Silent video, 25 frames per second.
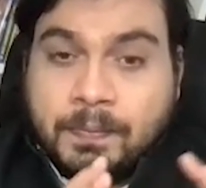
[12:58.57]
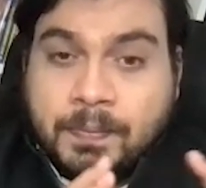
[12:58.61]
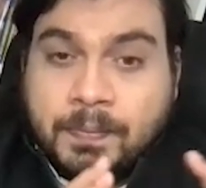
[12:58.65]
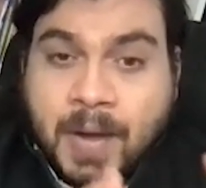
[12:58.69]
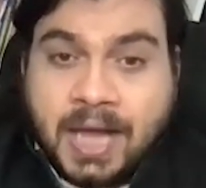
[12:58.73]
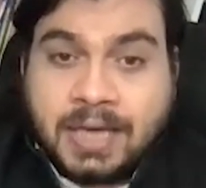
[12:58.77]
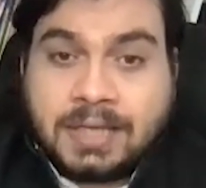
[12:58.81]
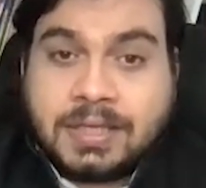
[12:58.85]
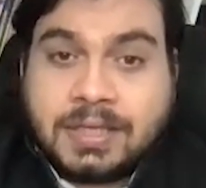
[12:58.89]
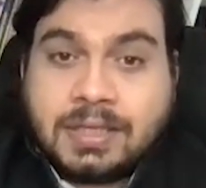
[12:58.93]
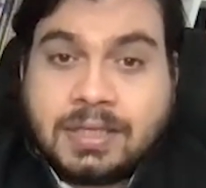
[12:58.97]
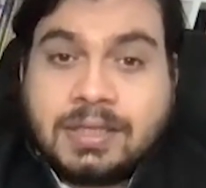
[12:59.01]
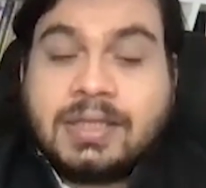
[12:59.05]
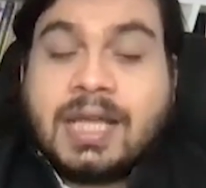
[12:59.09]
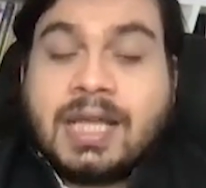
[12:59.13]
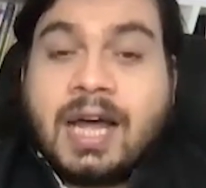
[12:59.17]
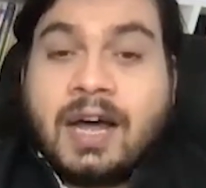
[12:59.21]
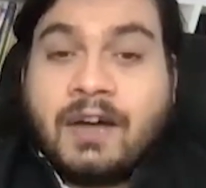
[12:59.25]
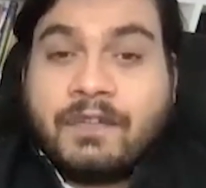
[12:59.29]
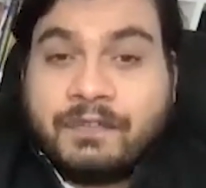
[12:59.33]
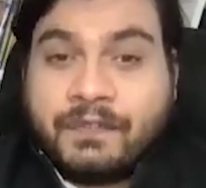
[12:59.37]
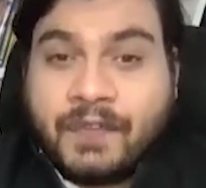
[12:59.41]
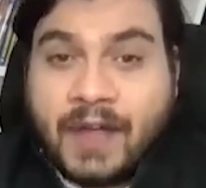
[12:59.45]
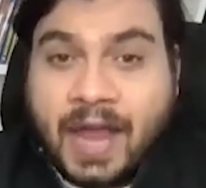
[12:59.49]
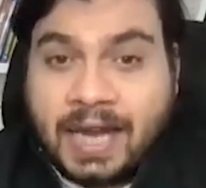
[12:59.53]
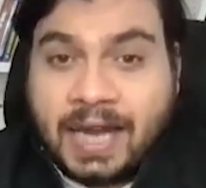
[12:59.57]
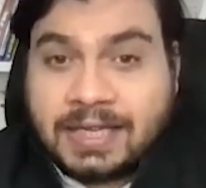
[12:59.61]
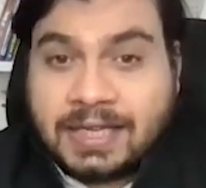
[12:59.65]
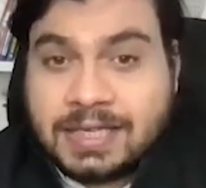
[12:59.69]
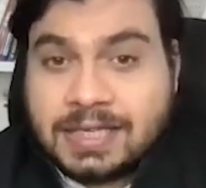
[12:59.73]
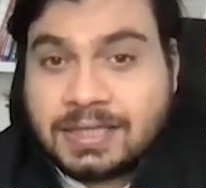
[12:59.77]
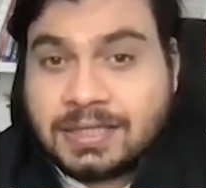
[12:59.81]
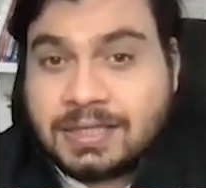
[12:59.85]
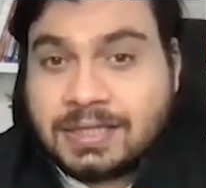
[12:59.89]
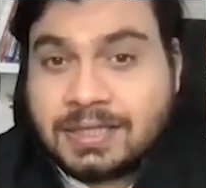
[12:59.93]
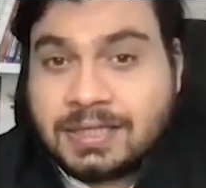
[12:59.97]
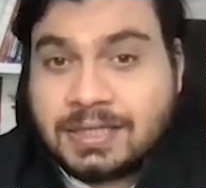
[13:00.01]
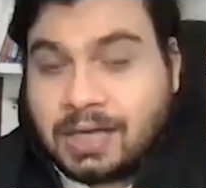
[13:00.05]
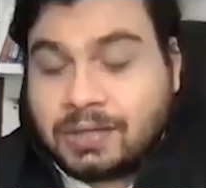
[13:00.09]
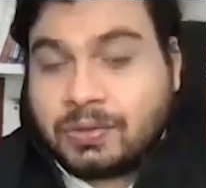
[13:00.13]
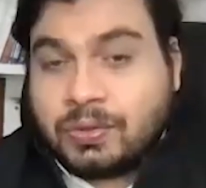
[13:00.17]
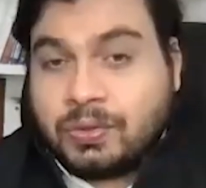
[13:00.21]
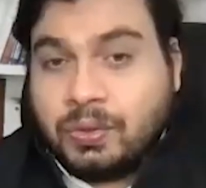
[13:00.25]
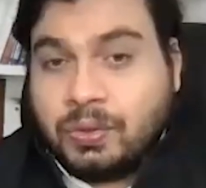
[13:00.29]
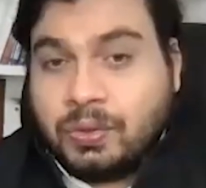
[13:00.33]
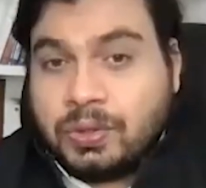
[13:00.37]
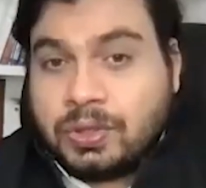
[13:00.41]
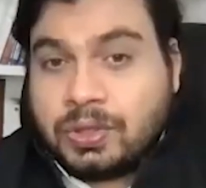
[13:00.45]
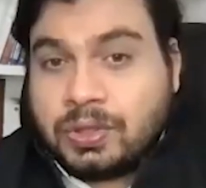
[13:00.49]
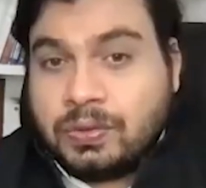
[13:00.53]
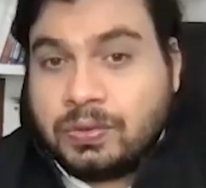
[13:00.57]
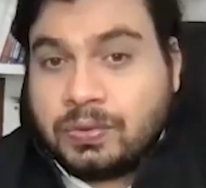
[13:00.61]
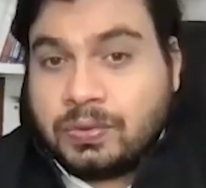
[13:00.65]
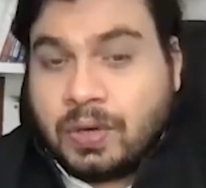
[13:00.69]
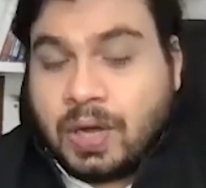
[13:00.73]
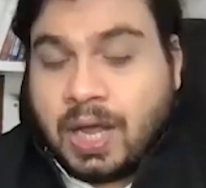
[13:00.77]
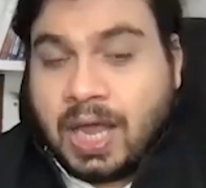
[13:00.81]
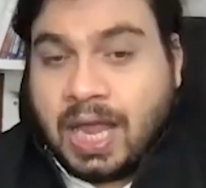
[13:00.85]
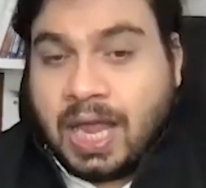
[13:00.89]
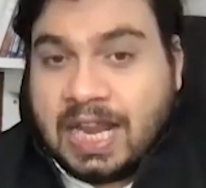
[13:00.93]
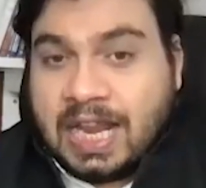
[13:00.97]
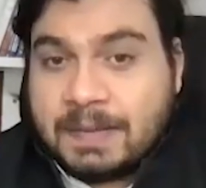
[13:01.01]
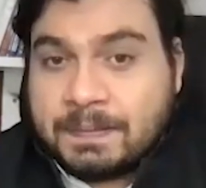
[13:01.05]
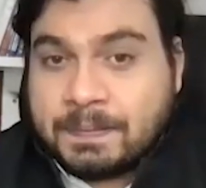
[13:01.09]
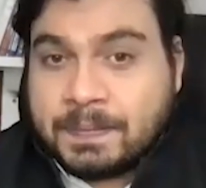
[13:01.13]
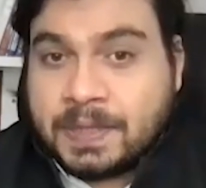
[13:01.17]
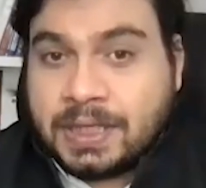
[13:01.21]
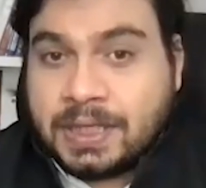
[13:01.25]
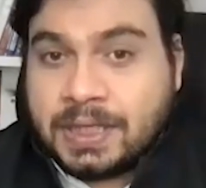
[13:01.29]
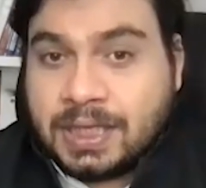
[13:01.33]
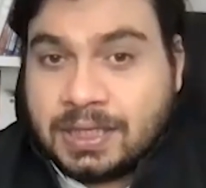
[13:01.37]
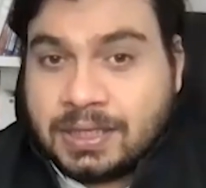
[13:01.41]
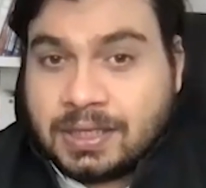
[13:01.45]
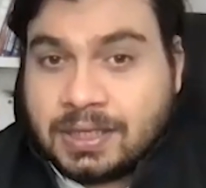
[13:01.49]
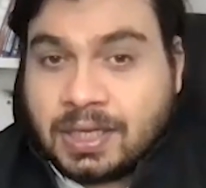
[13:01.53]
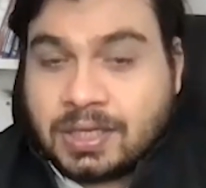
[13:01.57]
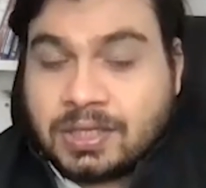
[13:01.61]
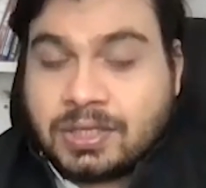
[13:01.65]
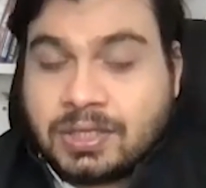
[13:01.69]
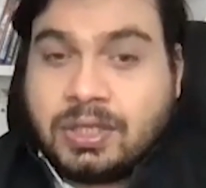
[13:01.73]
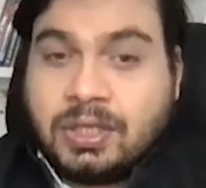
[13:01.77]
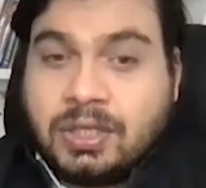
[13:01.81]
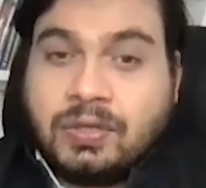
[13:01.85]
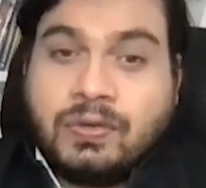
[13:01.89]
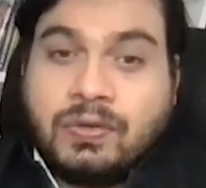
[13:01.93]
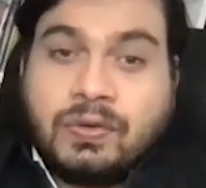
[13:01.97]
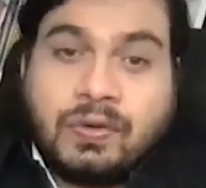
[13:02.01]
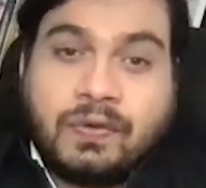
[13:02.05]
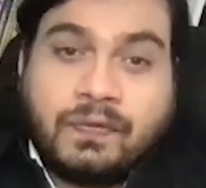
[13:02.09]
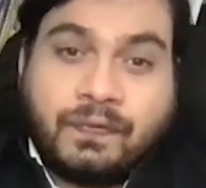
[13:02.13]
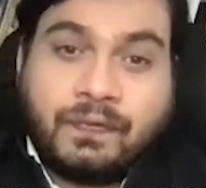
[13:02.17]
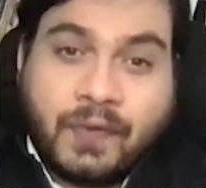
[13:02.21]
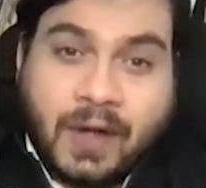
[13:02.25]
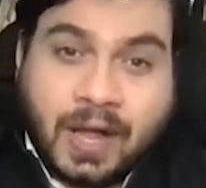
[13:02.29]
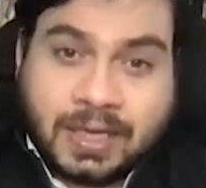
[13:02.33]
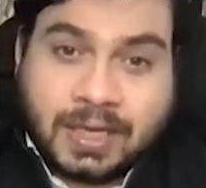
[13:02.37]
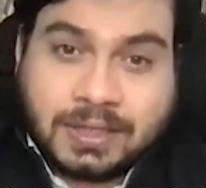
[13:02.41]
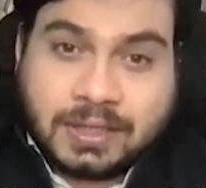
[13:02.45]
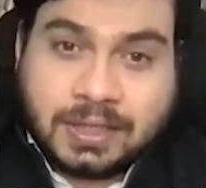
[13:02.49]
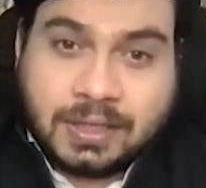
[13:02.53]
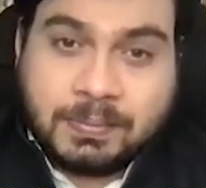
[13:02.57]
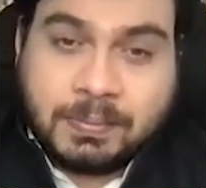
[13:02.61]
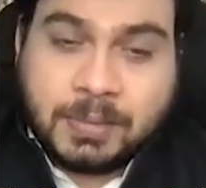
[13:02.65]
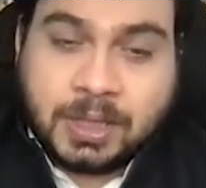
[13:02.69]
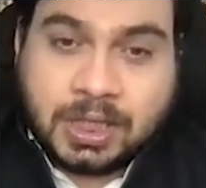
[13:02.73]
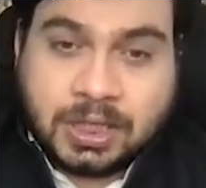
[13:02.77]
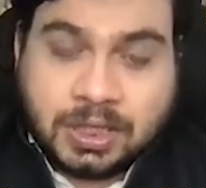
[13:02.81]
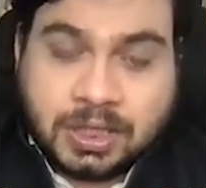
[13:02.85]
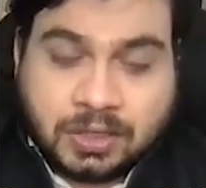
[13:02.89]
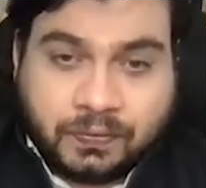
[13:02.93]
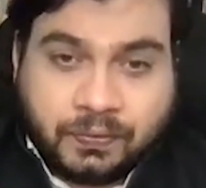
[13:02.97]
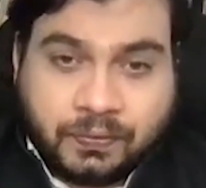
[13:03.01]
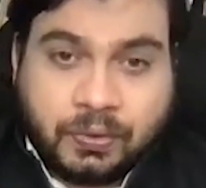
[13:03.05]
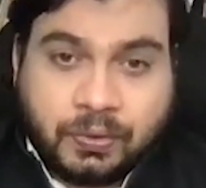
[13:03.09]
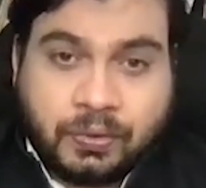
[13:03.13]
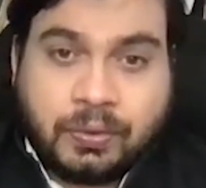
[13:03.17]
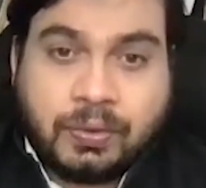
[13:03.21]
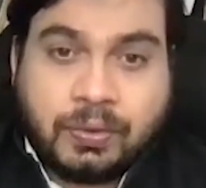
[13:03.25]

But there are factors that could, help the industry grow faster, because if you